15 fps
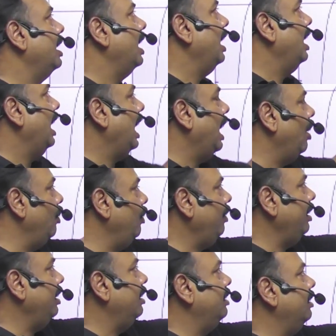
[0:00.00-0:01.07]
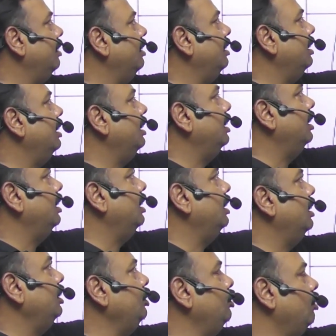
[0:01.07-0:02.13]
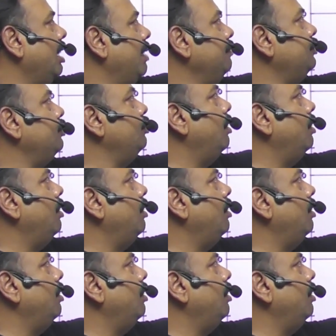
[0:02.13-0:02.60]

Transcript: How you come to know?